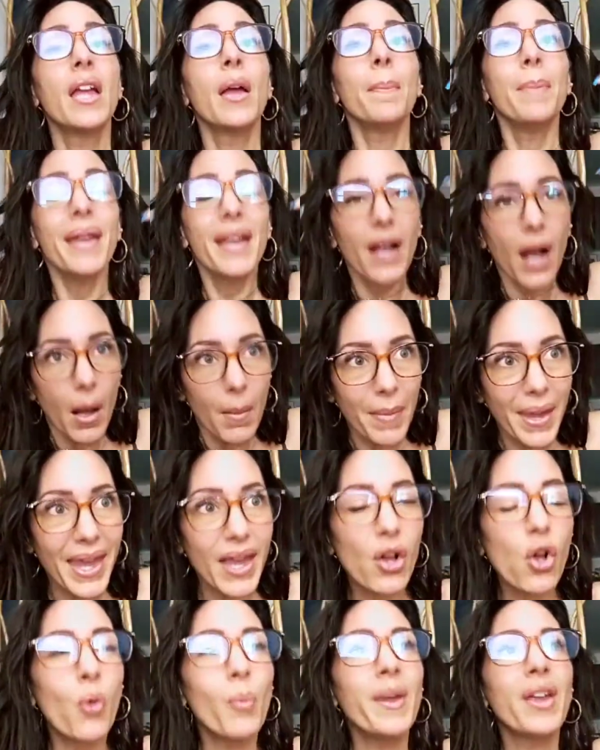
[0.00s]
become
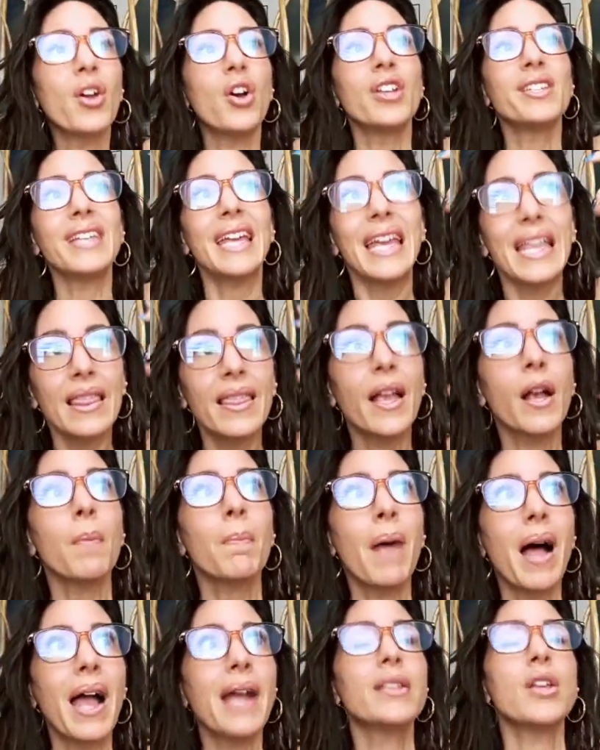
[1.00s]
ill because in their
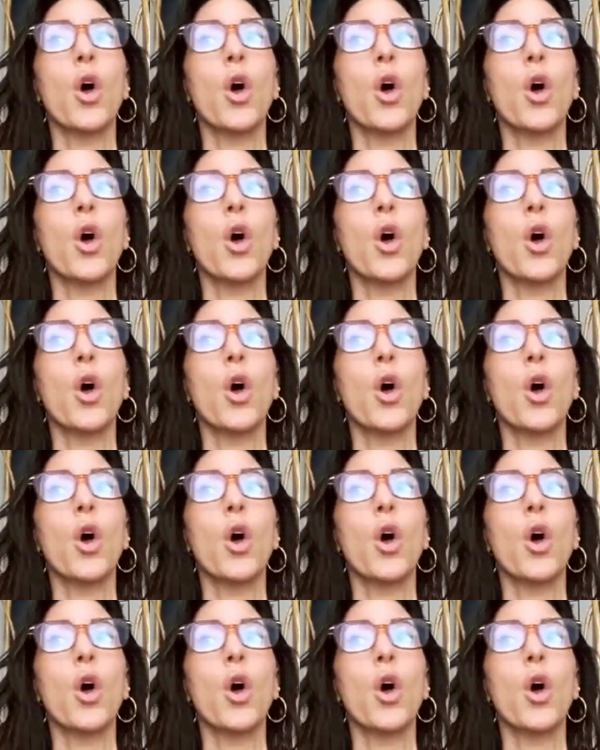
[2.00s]
mind,